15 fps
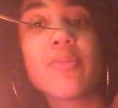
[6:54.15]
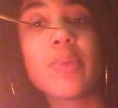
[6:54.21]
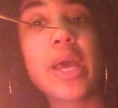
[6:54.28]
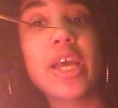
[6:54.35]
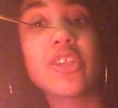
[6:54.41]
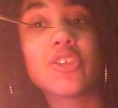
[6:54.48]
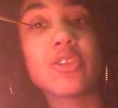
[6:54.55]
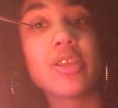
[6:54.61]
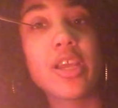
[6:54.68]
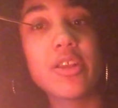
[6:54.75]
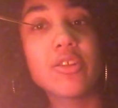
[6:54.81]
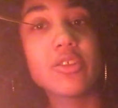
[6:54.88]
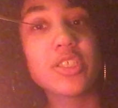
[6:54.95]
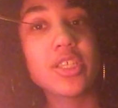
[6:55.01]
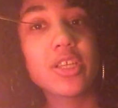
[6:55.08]
compassionate
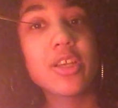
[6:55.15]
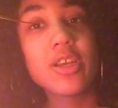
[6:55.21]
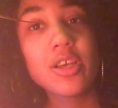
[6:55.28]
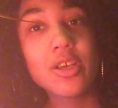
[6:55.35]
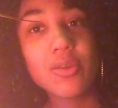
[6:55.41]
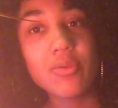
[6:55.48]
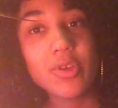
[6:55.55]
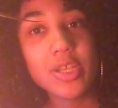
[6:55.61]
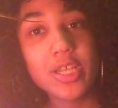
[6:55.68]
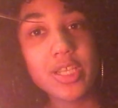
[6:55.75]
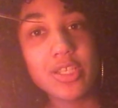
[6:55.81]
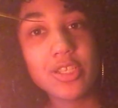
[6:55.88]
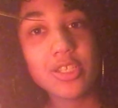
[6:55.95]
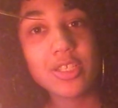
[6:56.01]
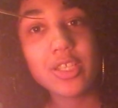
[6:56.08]
energy, where
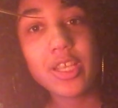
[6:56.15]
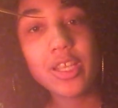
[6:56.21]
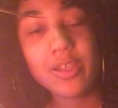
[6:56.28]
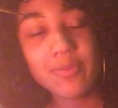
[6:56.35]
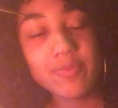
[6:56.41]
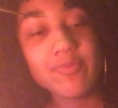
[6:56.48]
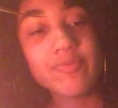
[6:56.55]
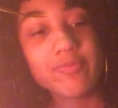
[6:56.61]
he's just like,